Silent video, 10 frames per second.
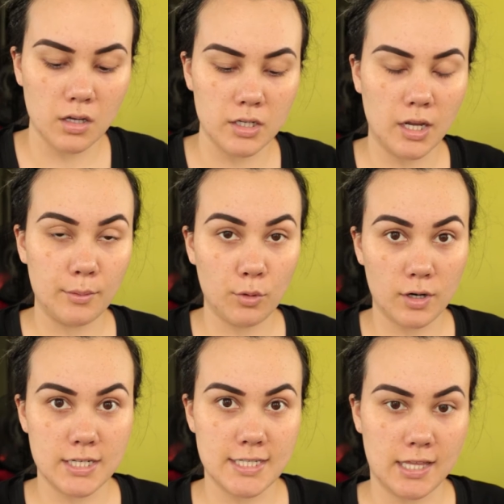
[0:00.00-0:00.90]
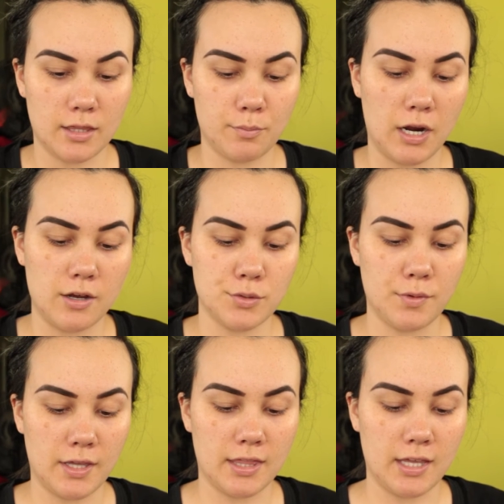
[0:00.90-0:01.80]
Now I'm going to set the brows
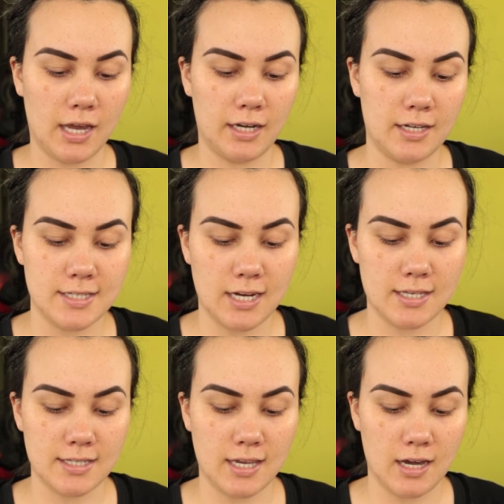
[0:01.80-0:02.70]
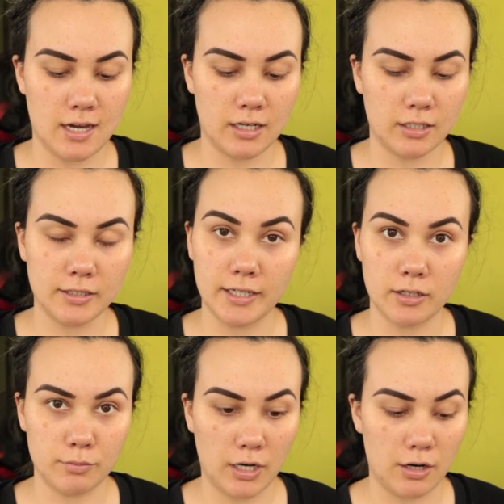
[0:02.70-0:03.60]
with Anastasia
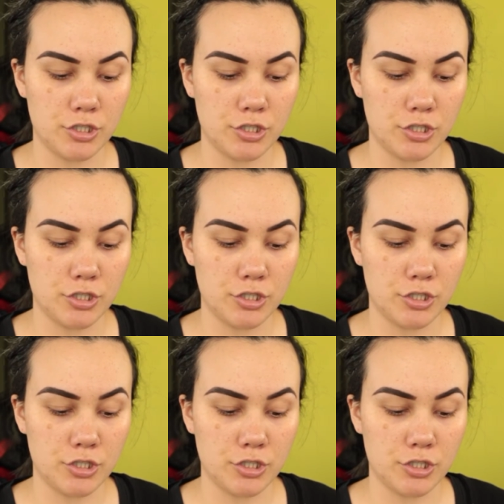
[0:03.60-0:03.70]
Clear Brow